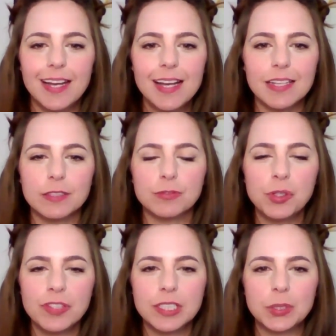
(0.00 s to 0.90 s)
Yeah, the
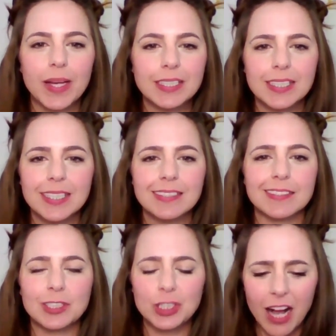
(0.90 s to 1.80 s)
Roaring Twenties,
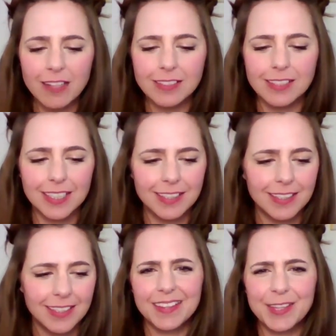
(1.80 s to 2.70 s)
the
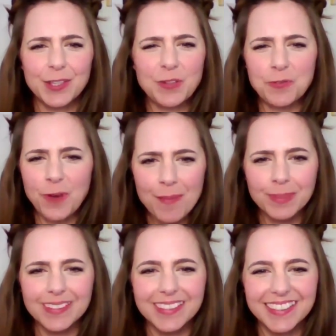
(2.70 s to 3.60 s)
Charleston, the
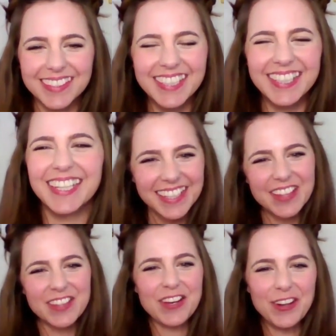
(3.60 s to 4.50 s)
Rebel,
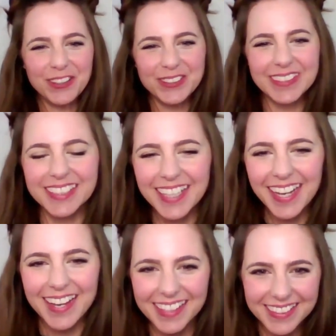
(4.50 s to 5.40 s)
the whole
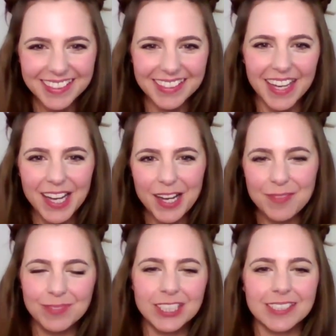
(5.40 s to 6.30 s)

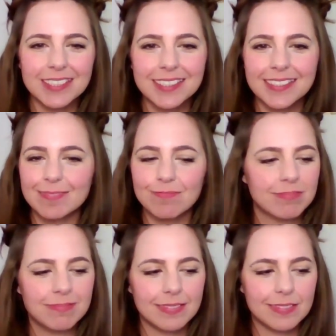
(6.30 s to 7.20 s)
just
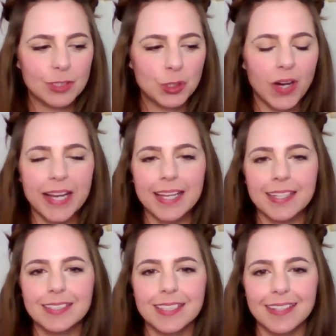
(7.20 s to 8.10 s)

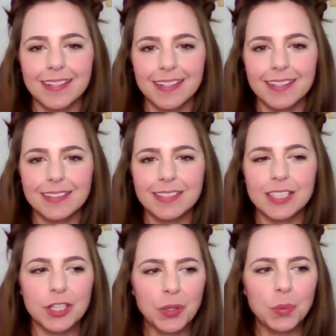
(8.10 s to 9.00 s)
trying to
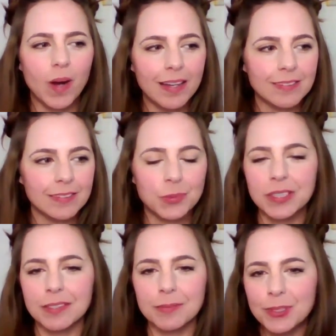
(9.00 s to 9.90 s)
go wild
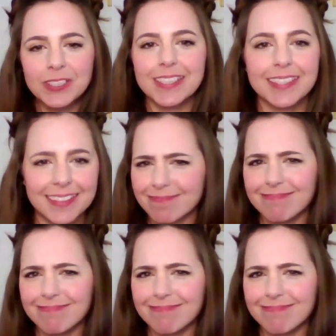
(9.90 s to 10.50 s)
with the music.